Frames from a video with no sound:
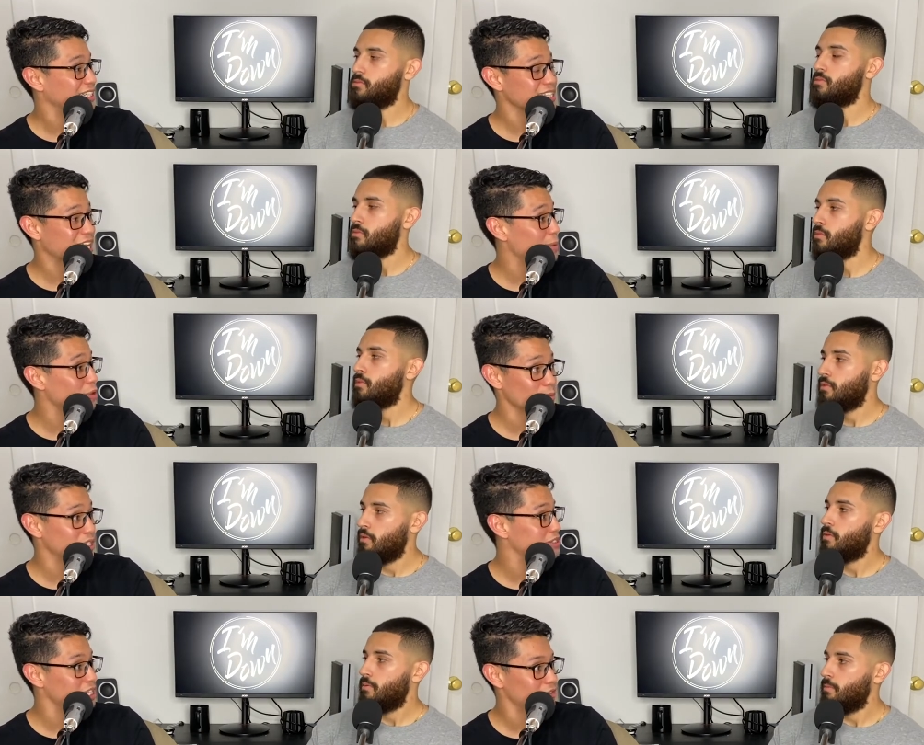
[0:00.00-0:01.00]
Speaker 1: a gamble I'm willing to
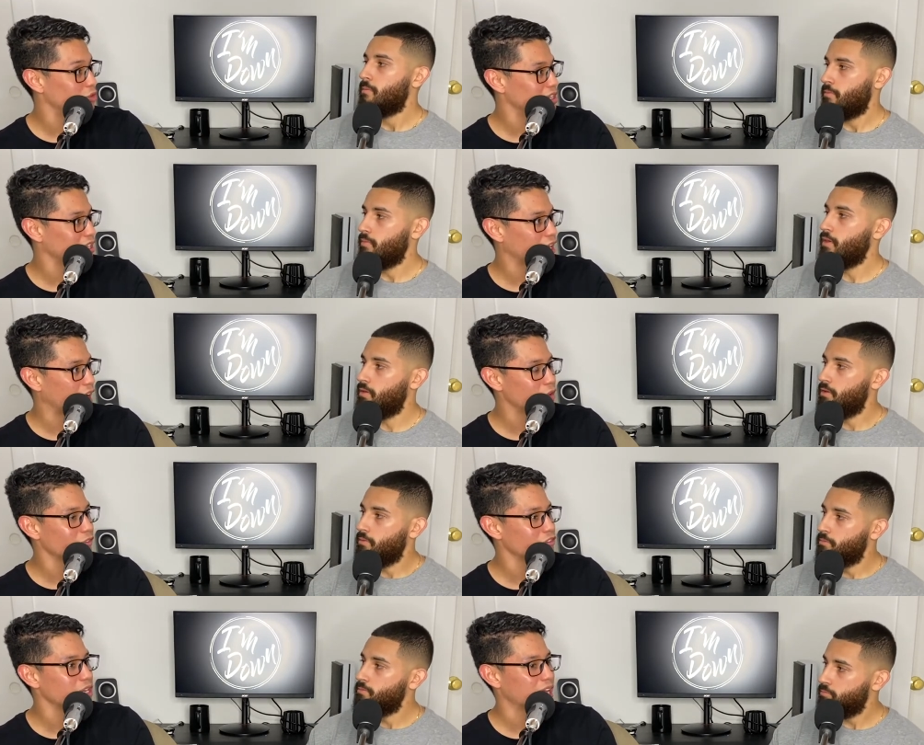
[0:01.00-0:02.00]
live with. Yeah, I, I, don't feel
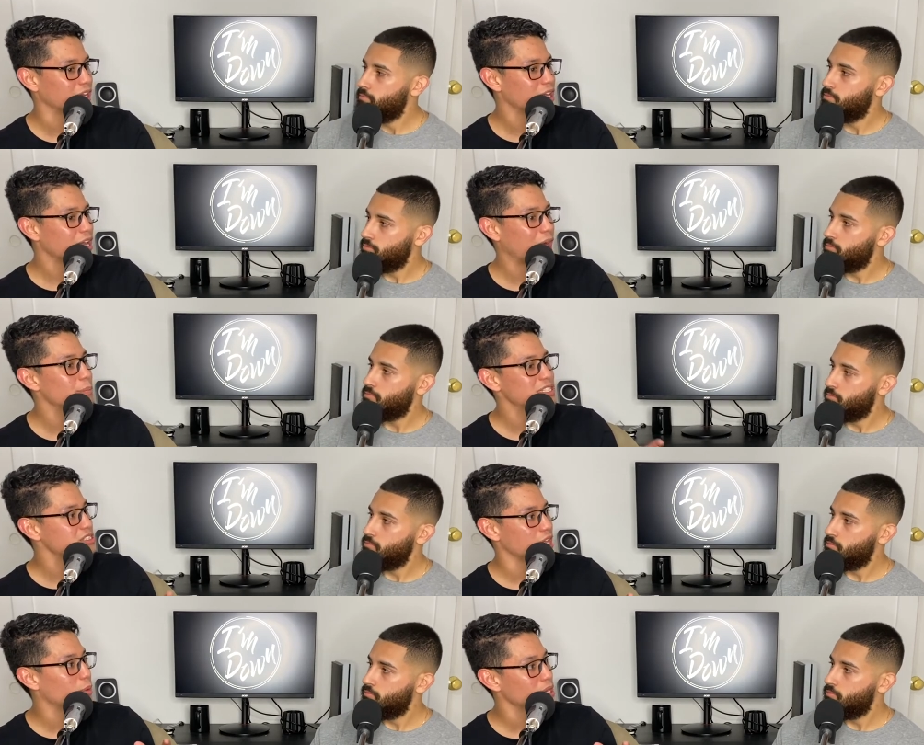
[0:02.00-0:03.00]
like I miss. I'm
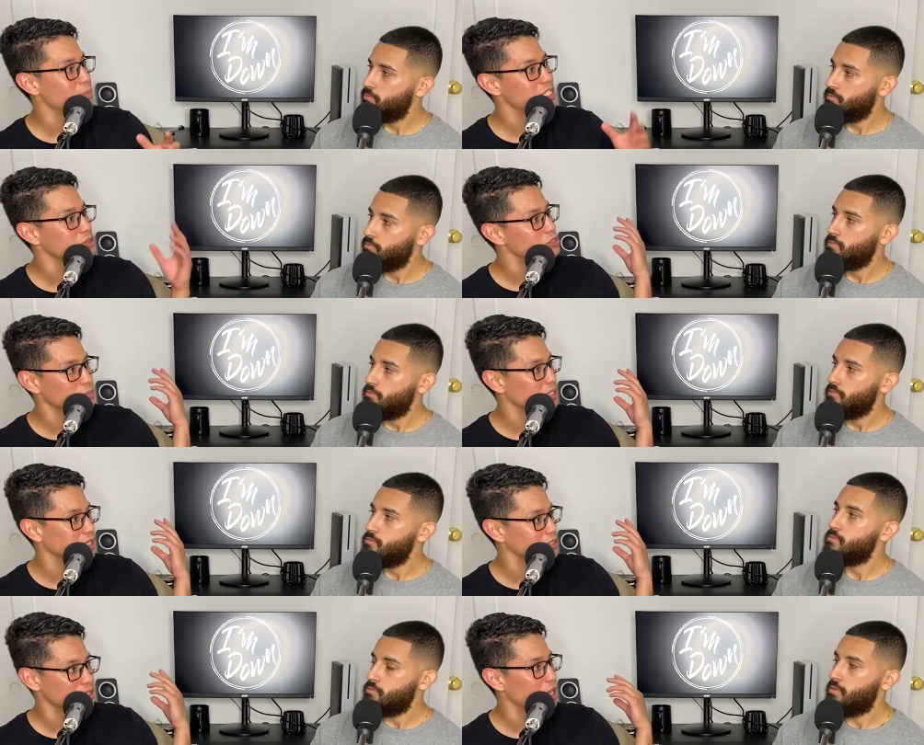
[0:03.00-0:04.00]
gonna miss on some things.
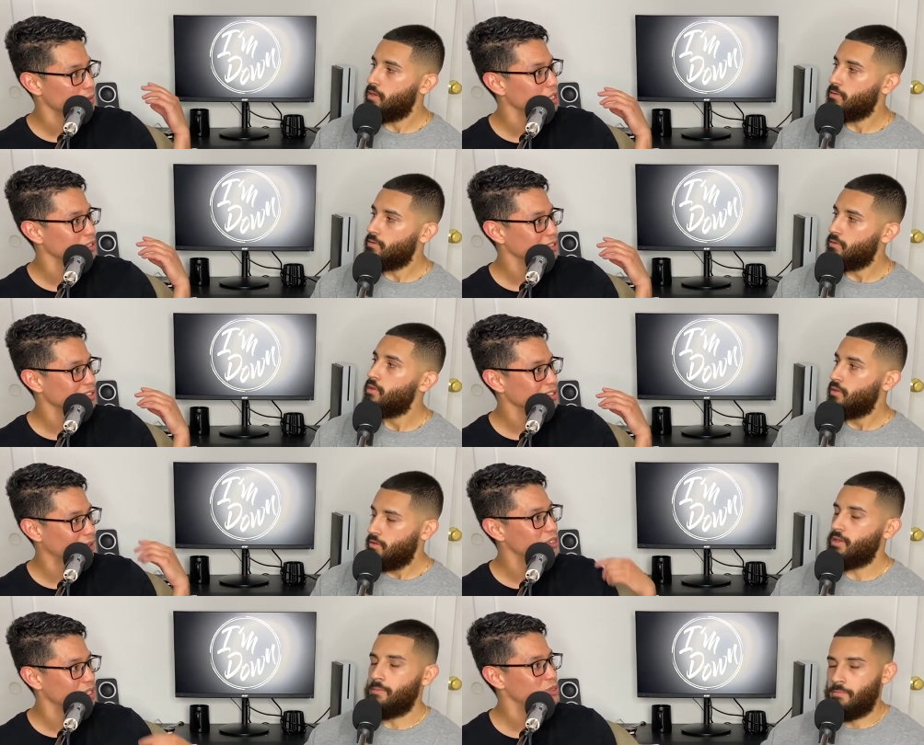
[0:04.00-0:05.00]
No, I'm good. That was it
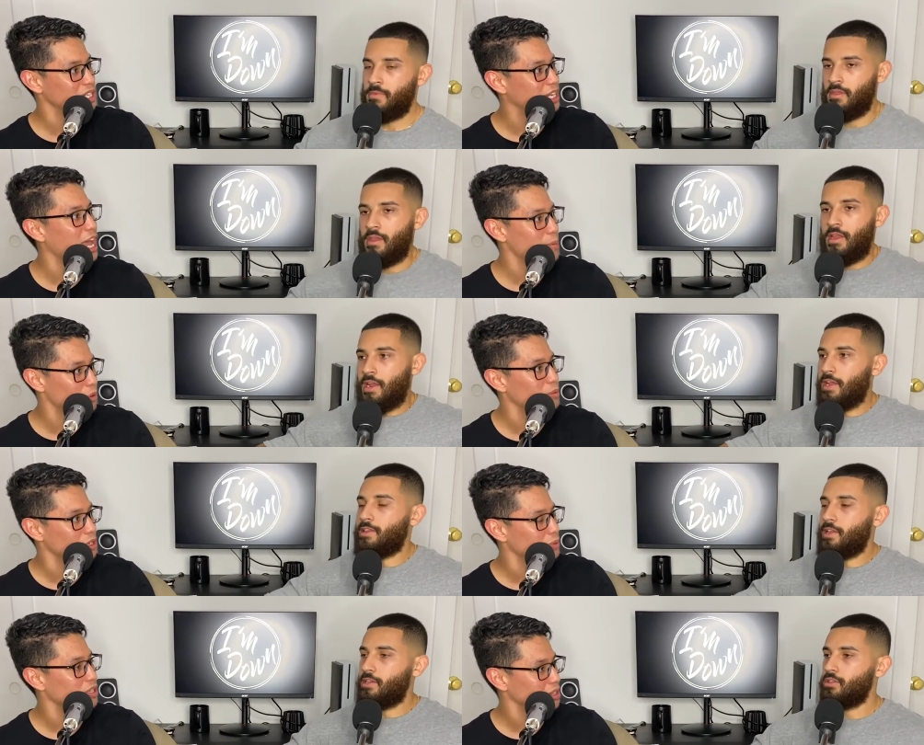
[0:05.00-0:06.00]
was a gamble. I'm and, good with. And
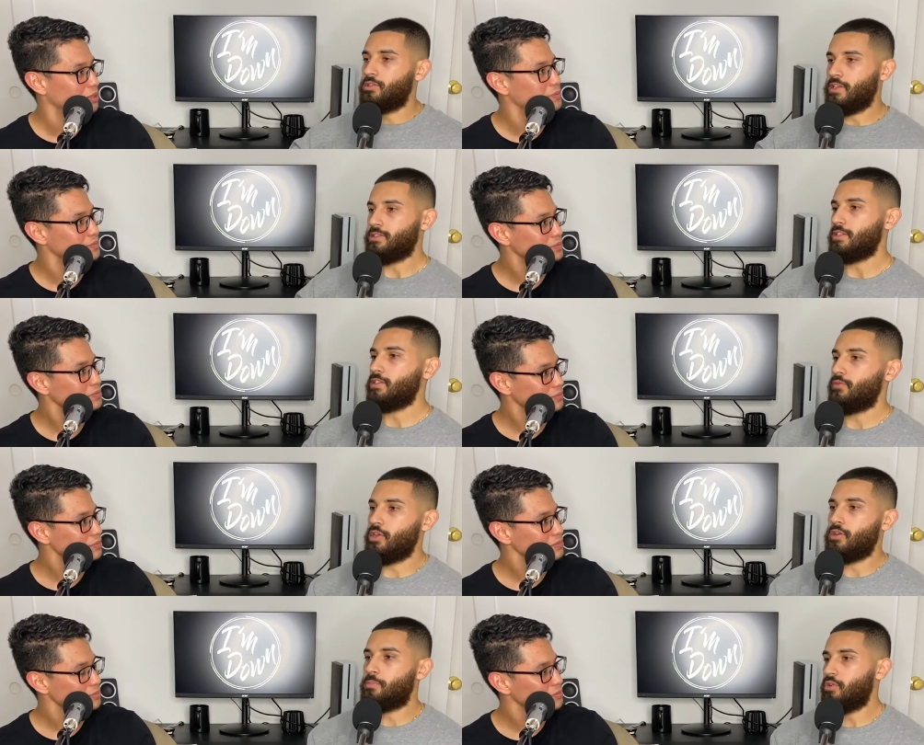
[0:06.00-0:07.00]
you
Speaker 2: know that, that's a very good
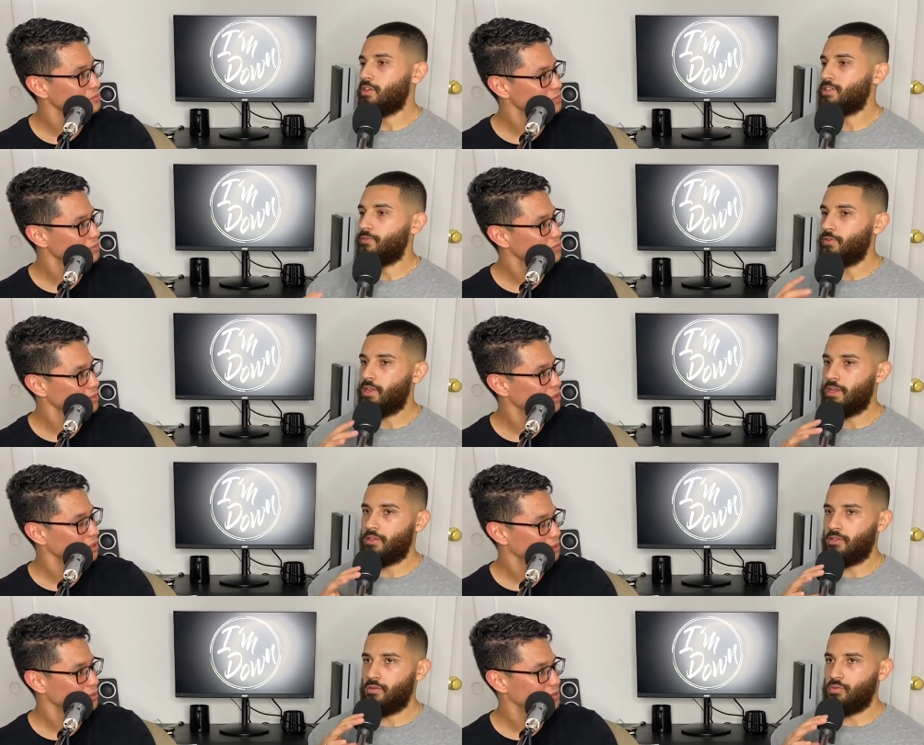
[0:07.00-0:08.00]
point because I feel like
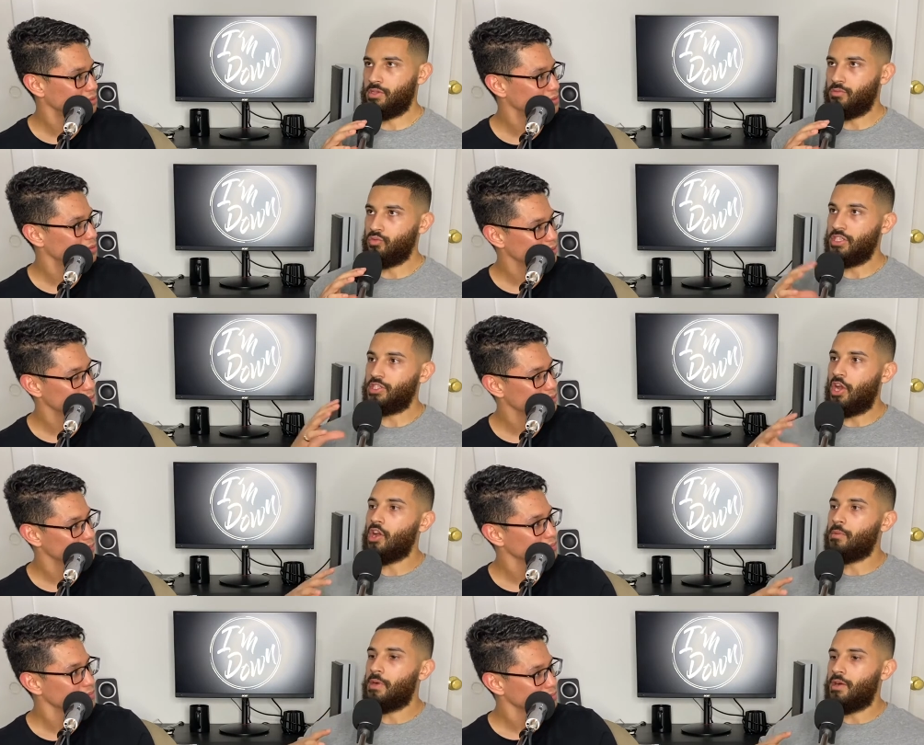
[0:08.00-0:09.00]
when we talk
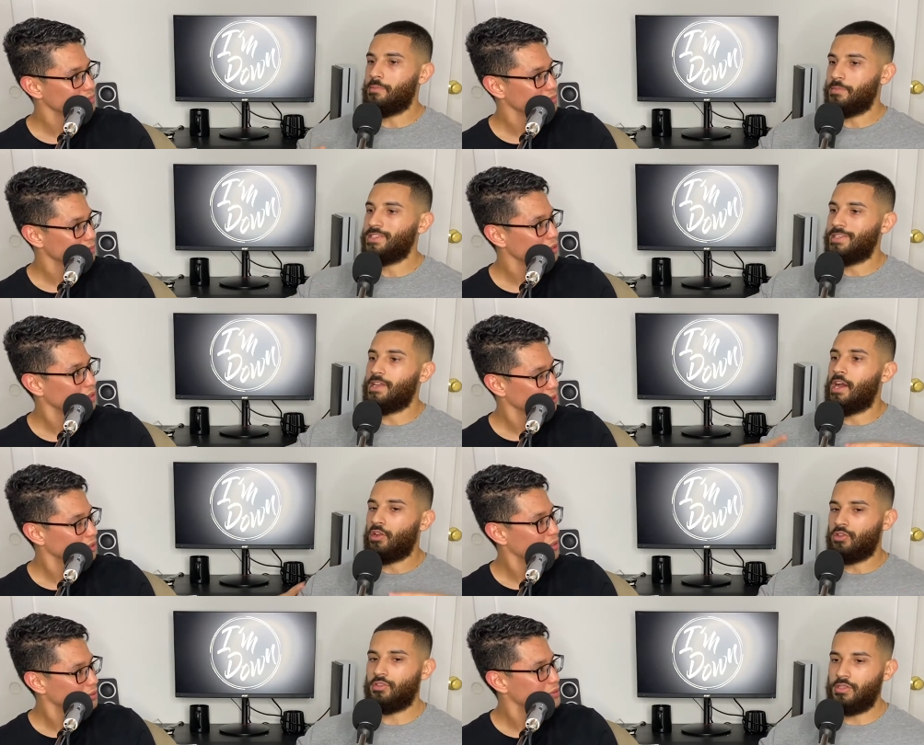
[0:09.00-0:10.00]
about missing out on
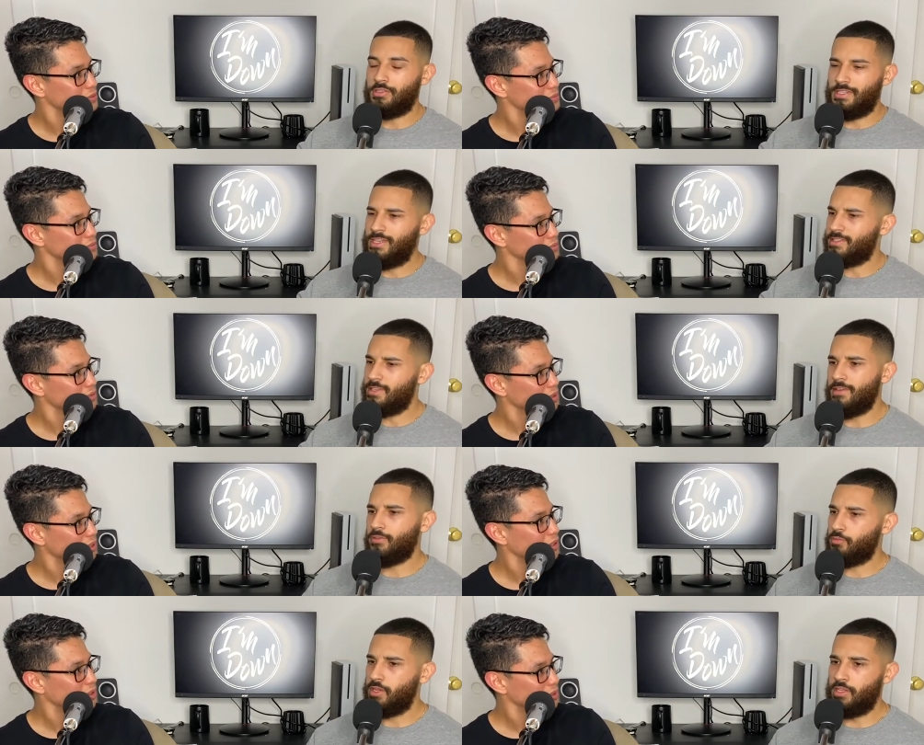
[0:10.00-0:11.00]
things, it's never
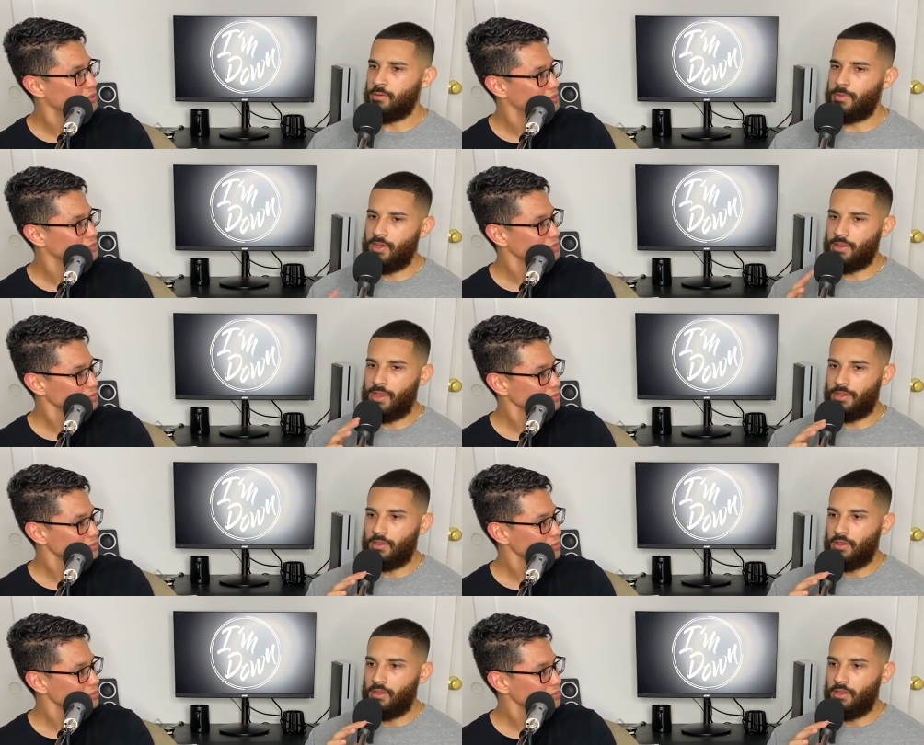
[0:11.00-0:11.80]
really about like